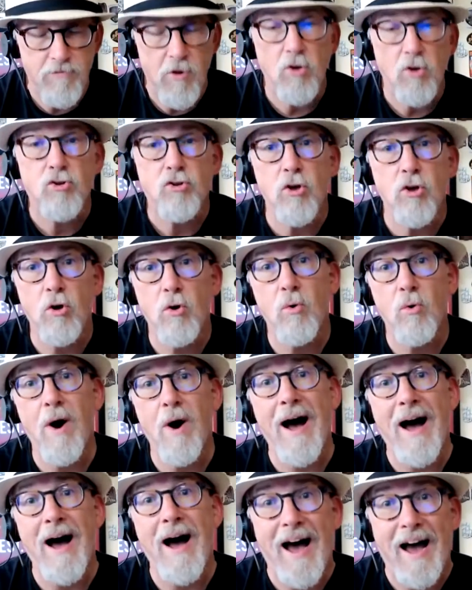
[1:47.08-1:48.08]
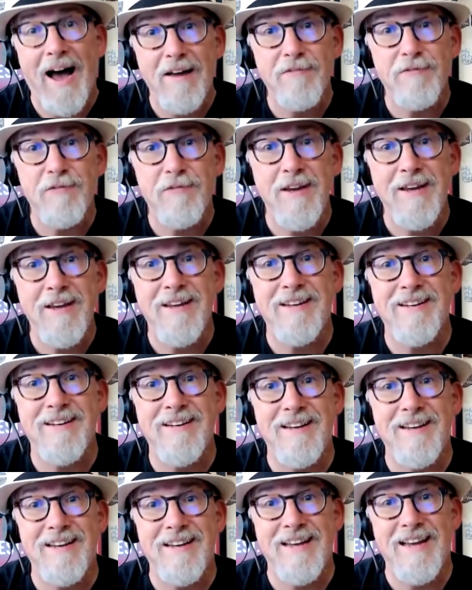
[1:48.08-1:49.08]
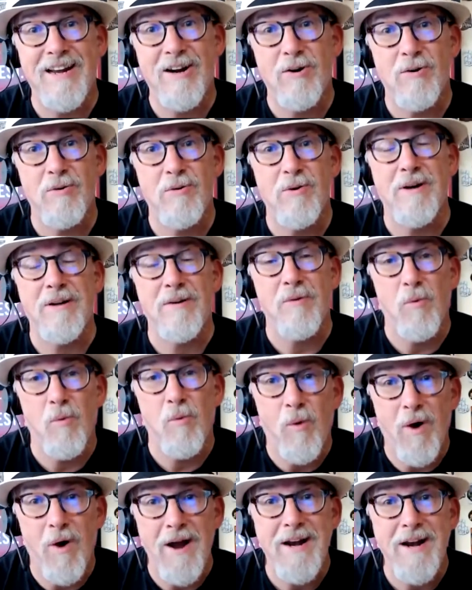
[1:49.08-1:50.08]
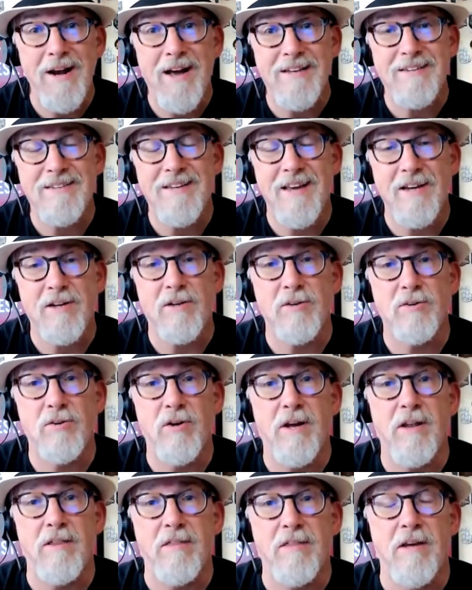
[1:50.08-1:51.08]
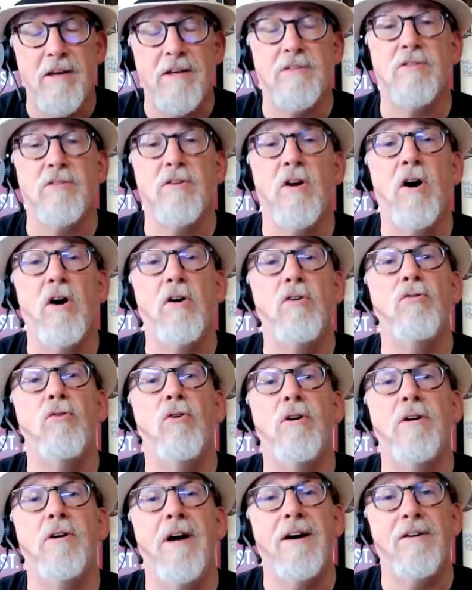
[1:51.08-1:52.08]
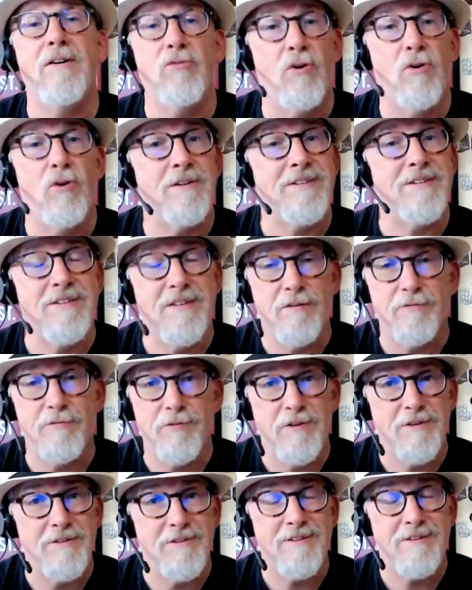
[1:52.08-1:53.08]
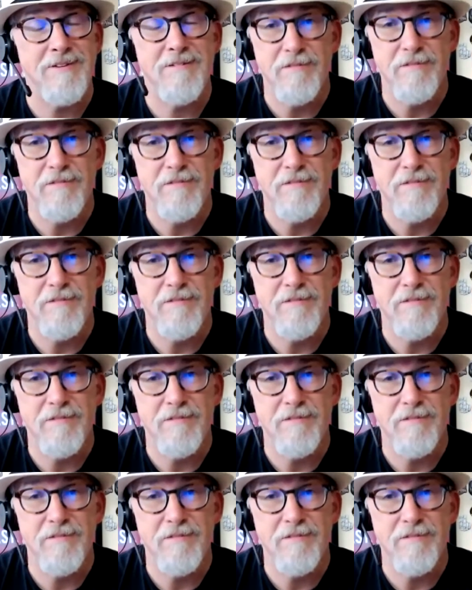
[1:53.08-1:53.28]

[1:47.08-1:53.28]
So I figured, why not take a look at this across different